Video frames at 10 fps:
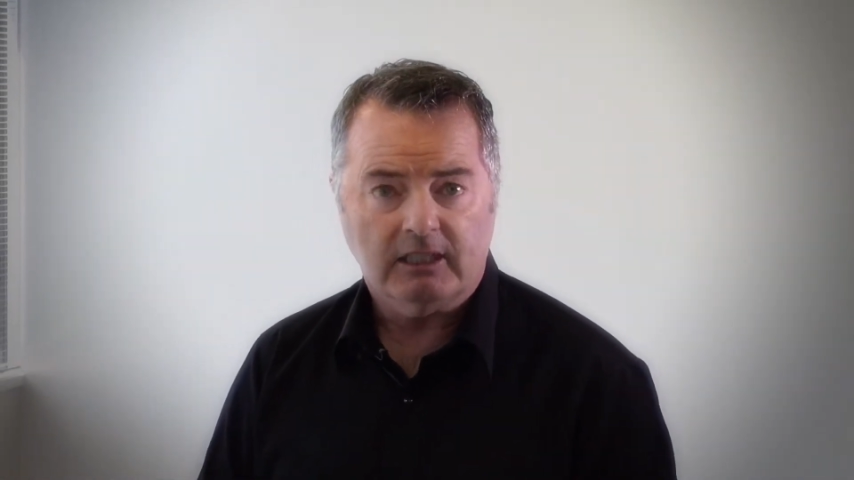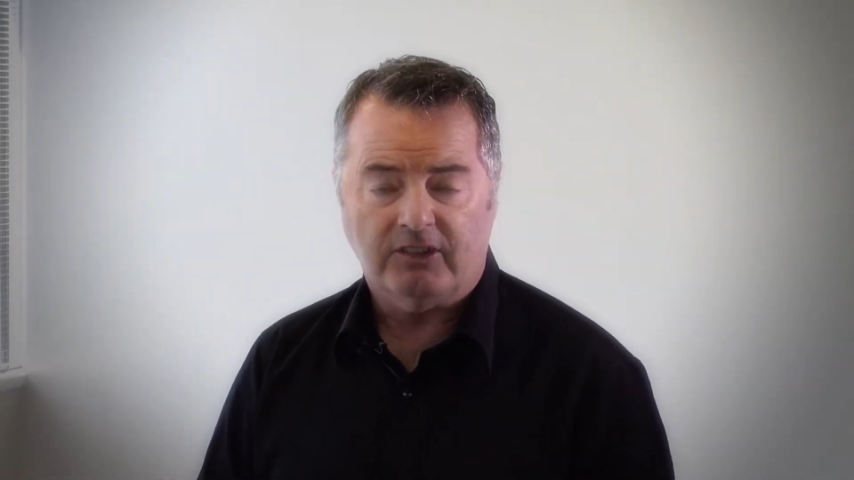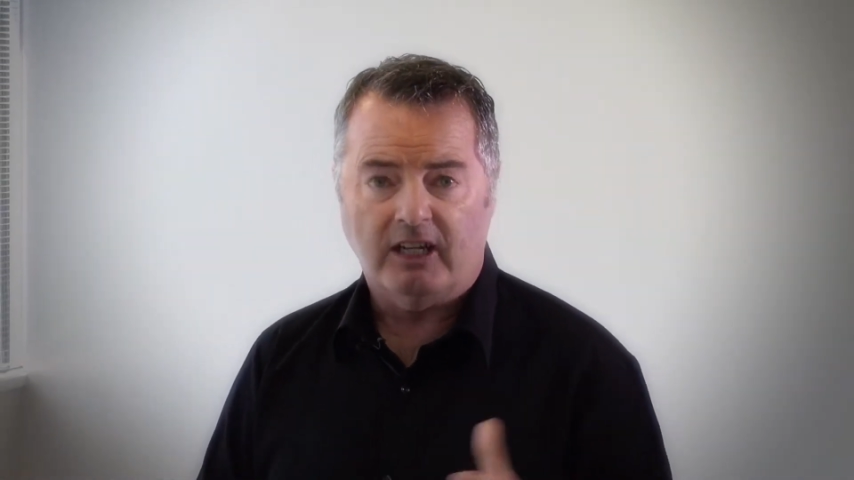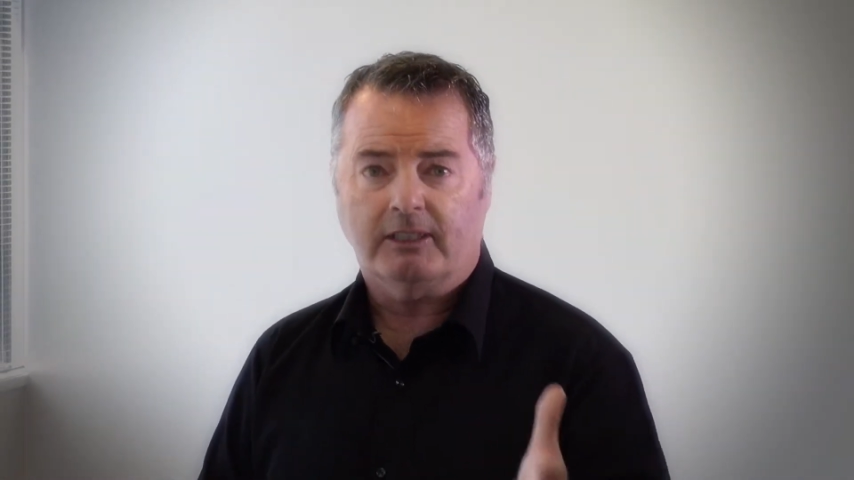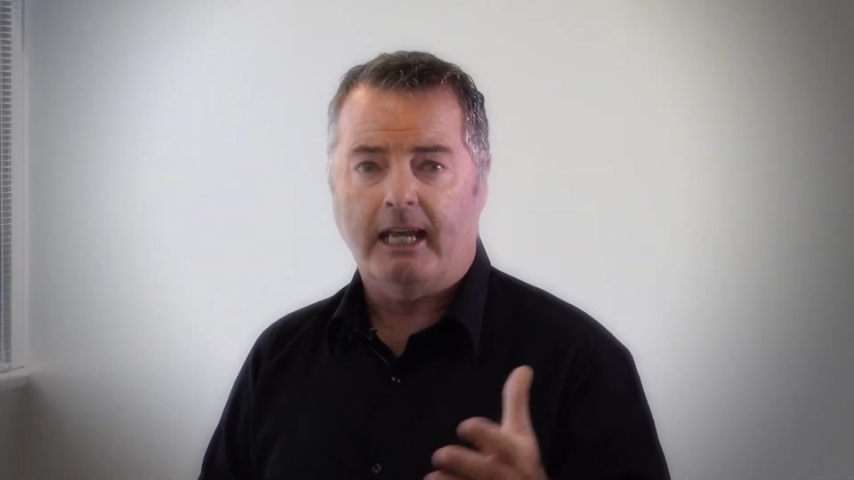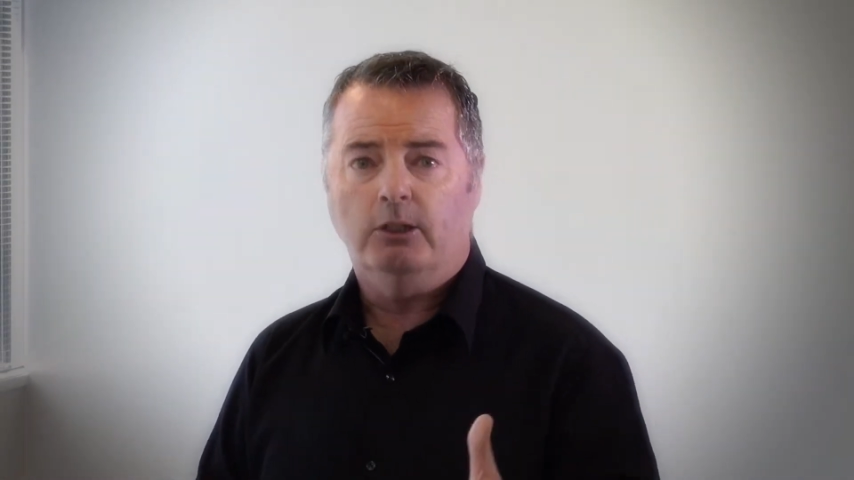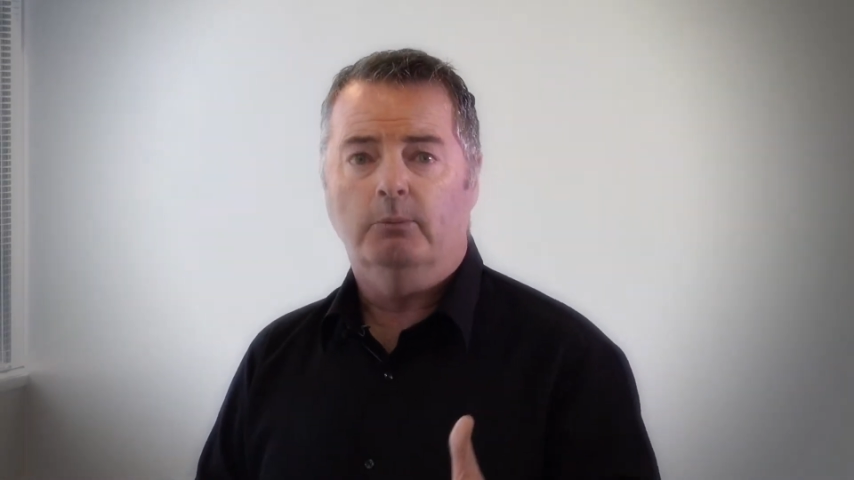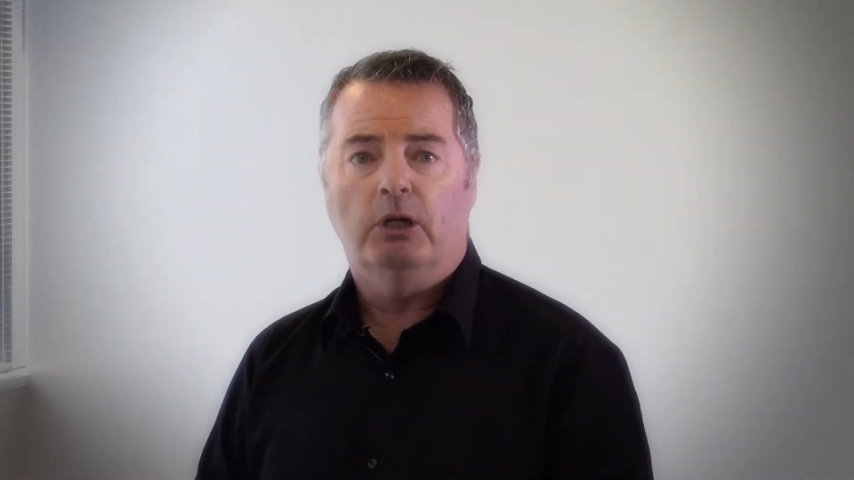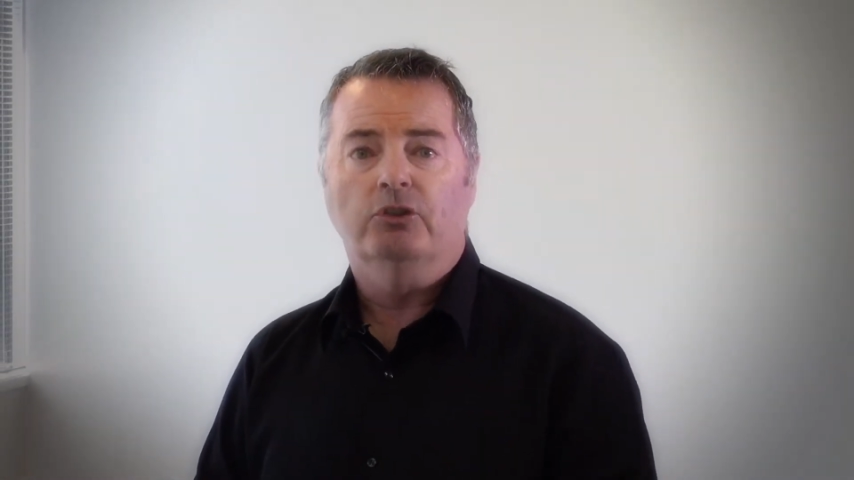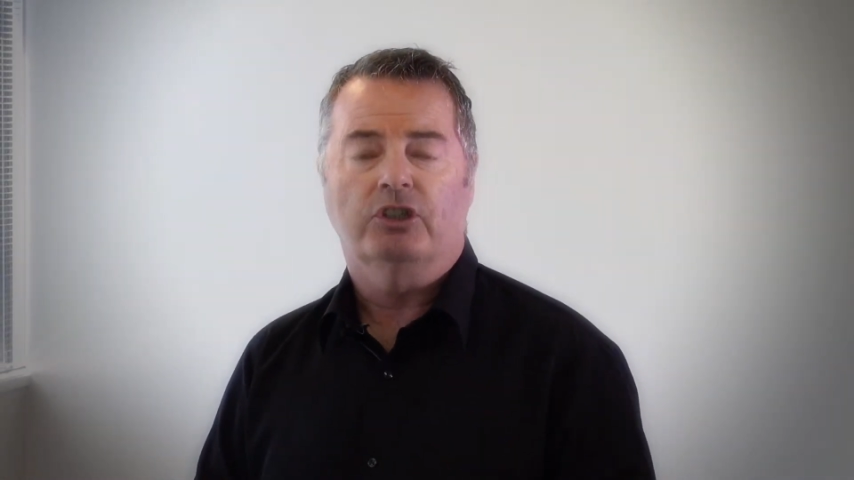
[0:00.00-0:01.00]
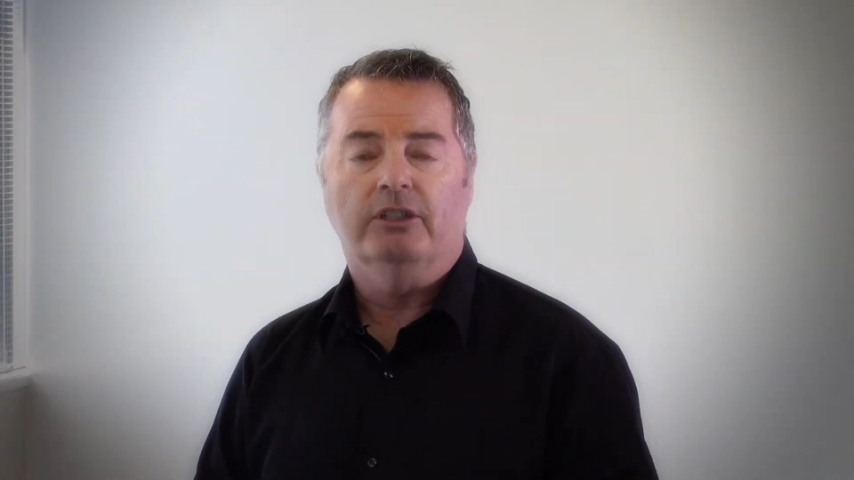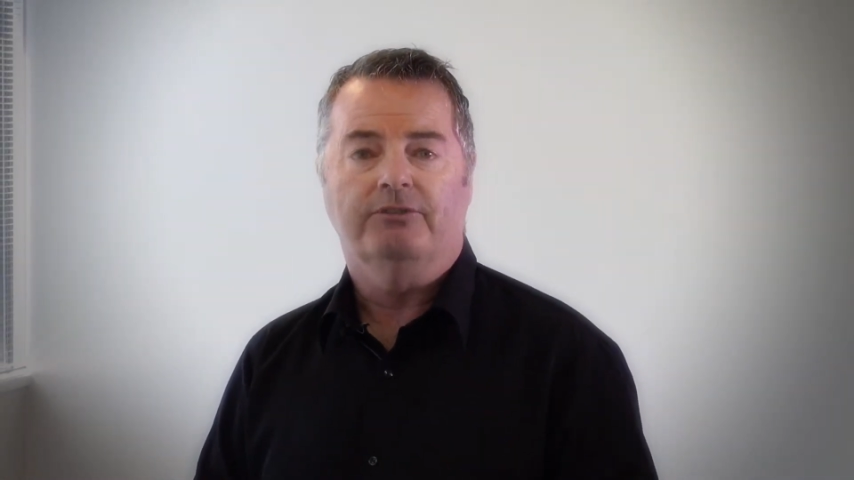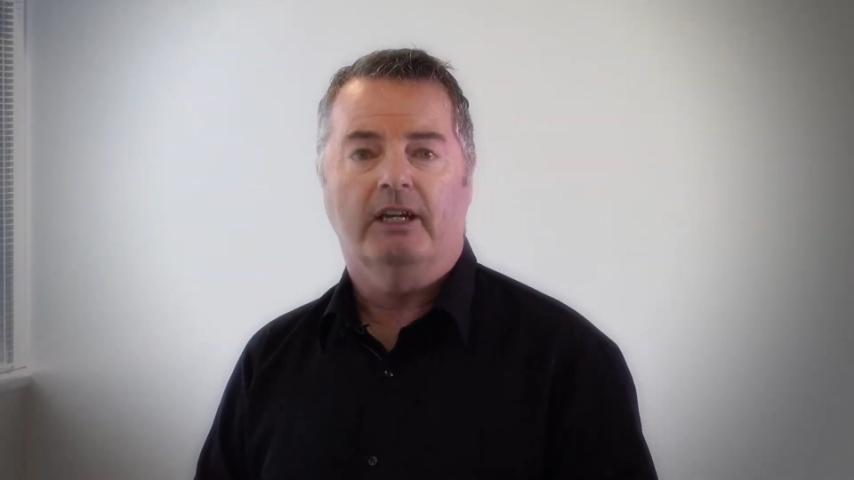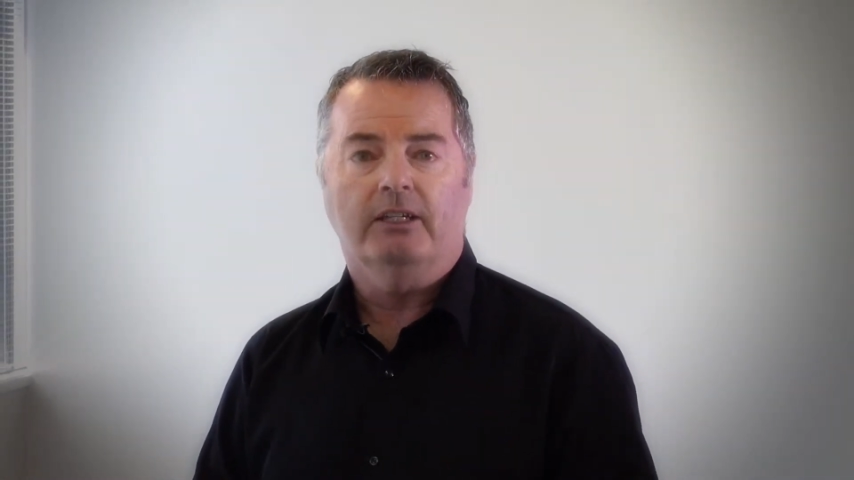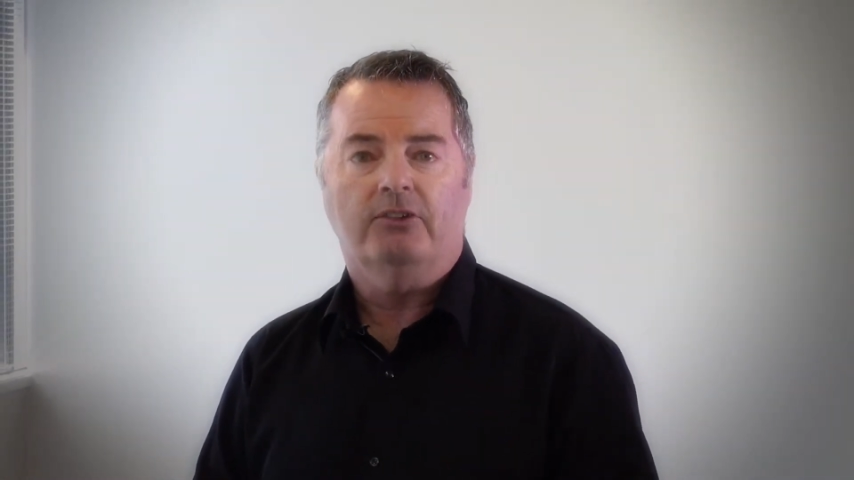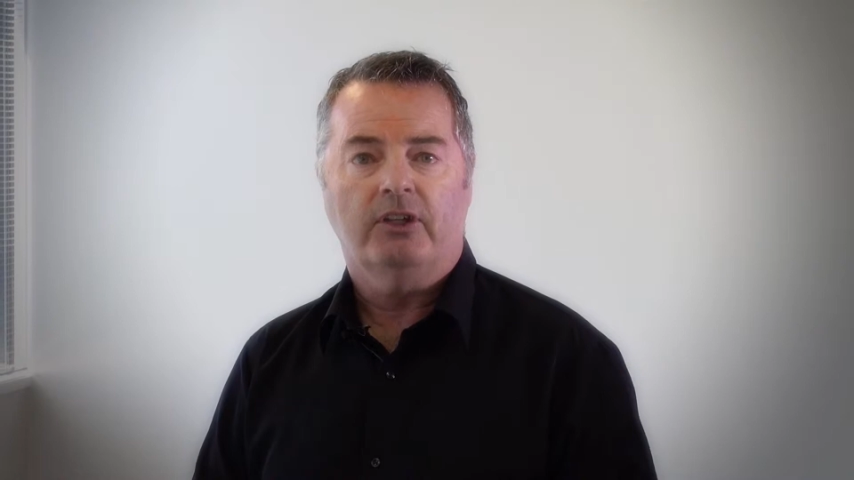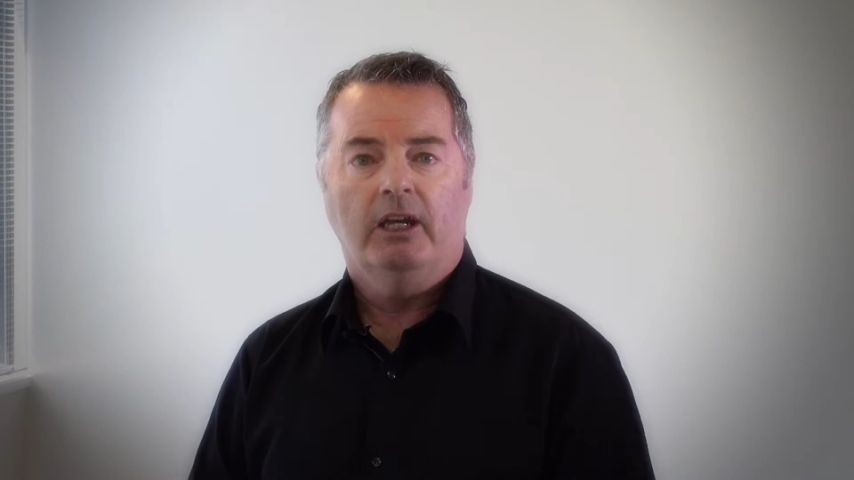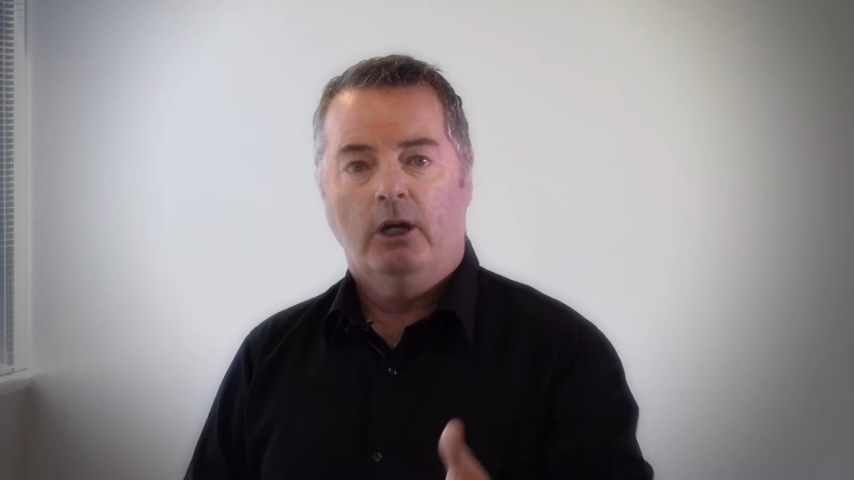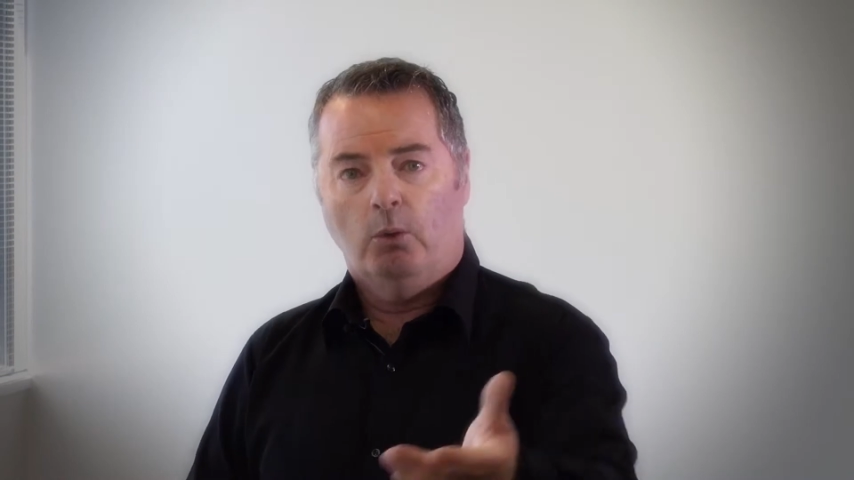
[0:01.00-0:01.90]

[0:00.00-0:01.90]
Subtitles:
Because that'll get you a punch in the face.